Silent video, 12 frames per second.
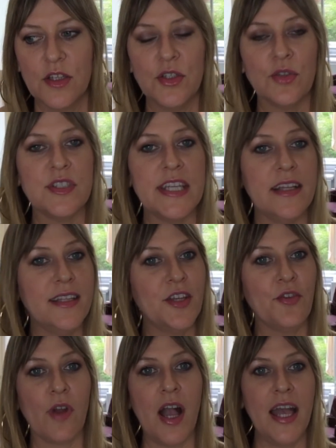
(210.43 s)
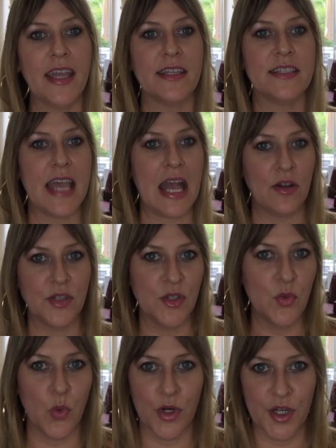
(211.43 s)
your daily grind, how
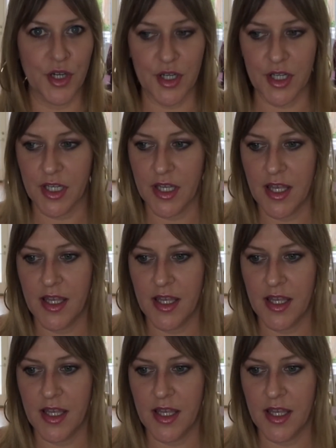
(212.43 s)
you work.